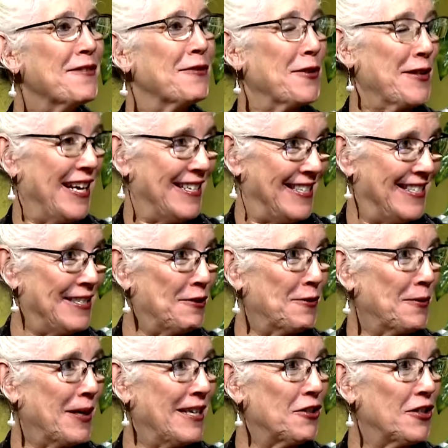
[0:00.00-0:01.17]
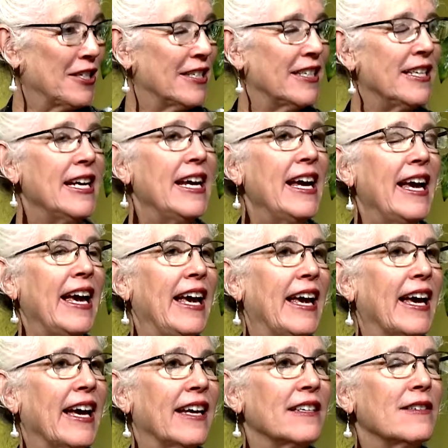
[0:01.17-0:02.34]
for that situation
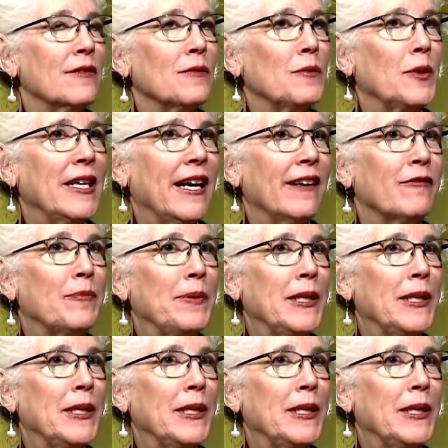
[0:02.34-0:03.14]
and we have